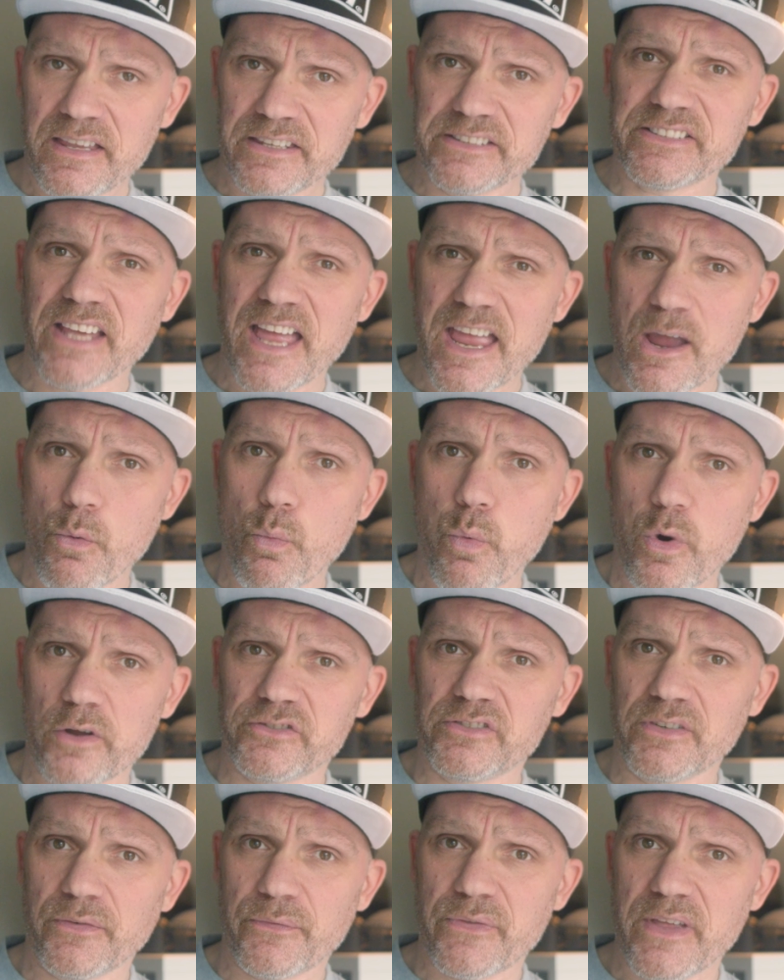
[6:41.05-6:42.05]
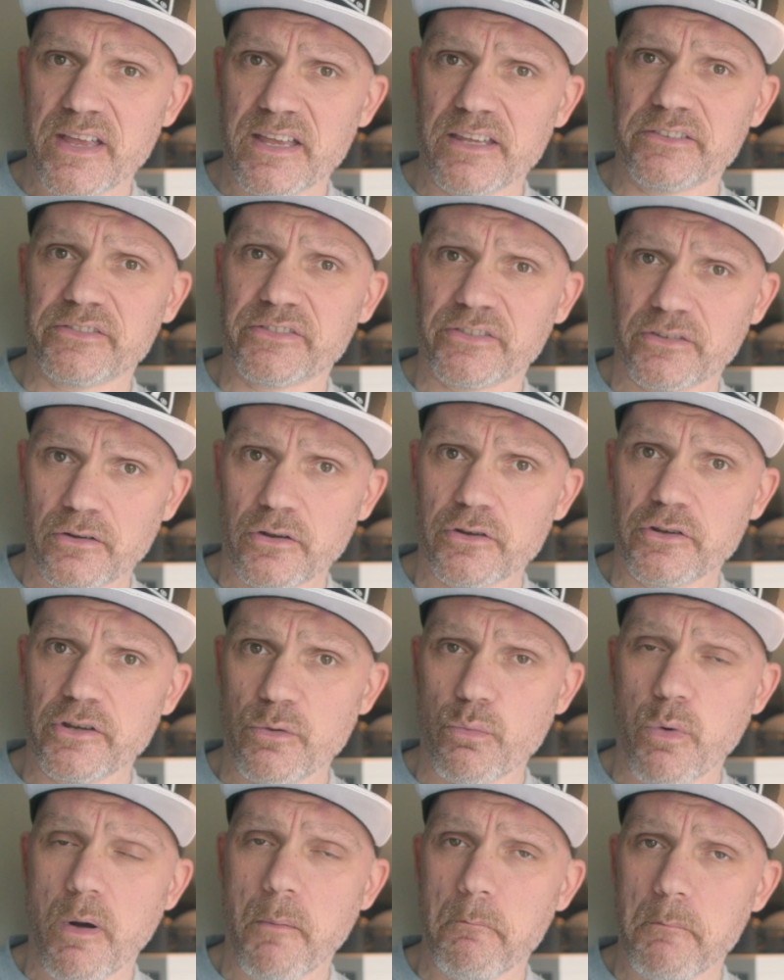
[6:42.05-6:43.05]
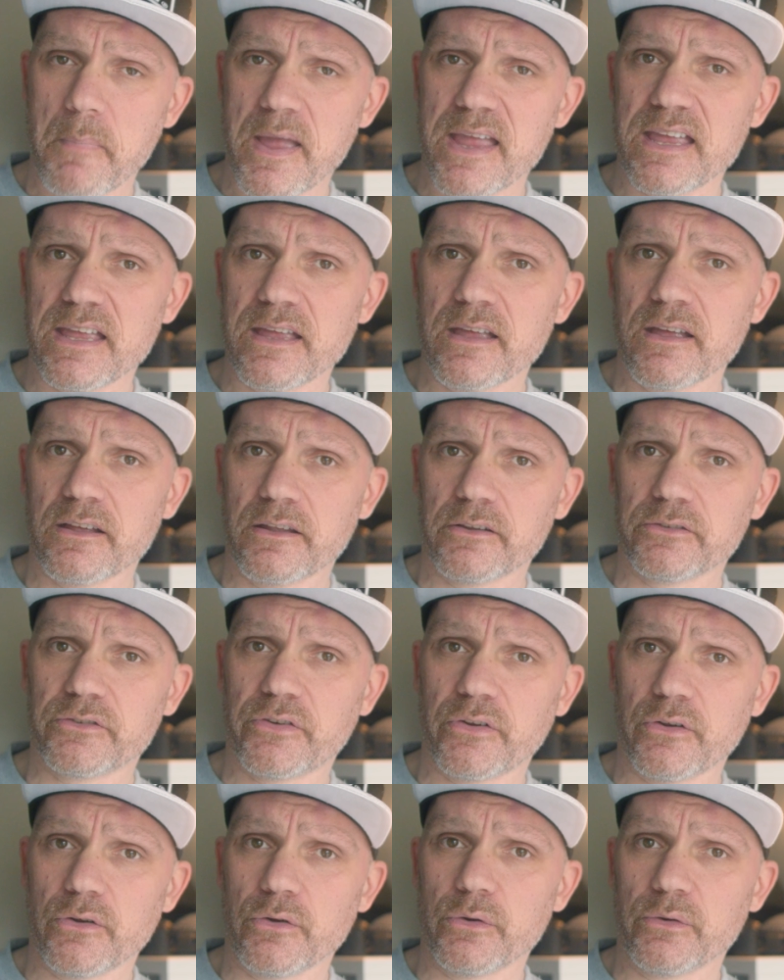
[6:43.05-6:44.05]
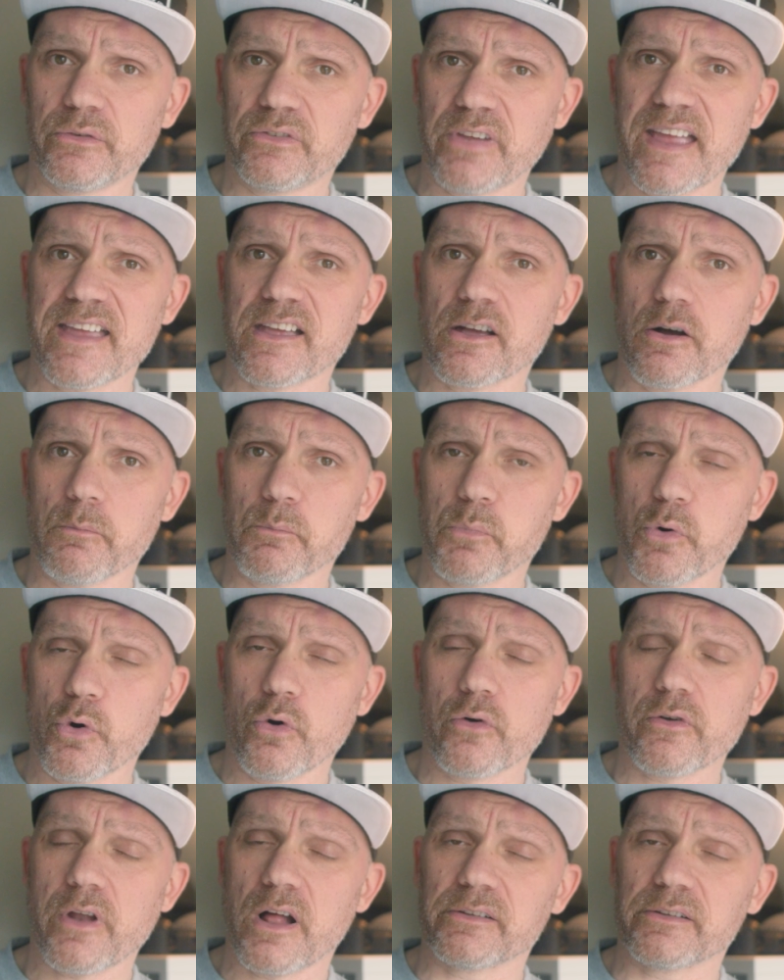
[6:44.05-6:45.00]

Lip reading: saying which of these you want me to take on board.